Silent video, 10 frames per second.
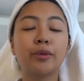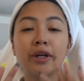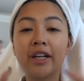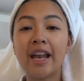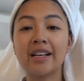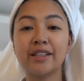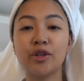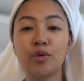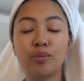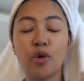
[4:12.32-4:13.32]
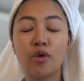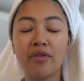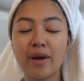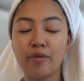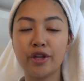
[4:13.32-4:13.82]
Sobrang relaxing ng
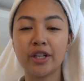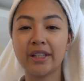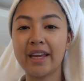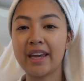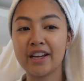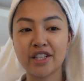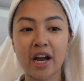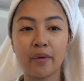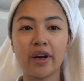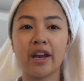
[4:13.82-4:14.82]
buong vibe when you're taking a shower.